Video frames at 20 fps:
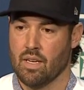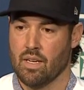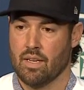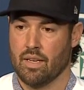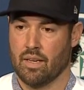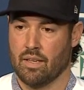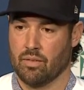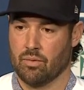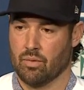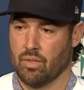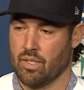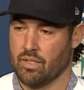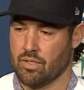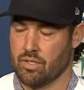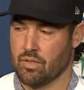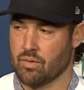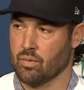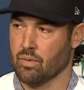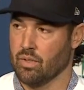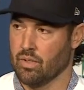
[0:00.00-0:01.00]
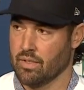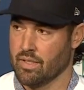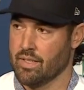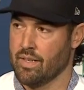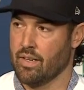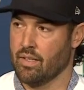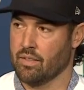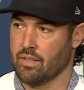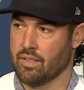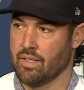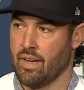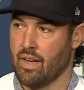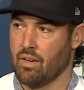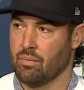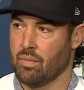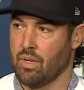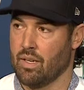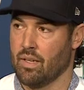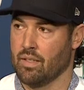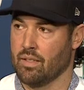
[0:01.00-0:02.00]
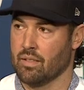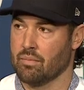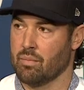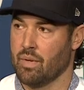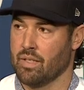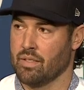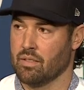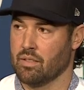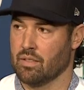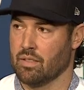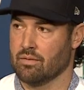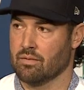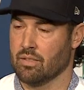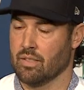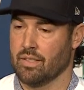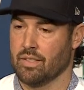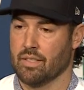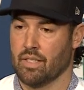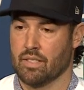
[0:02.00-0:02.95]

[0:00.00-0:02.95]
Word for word: and, and just really nailing down my my delivery.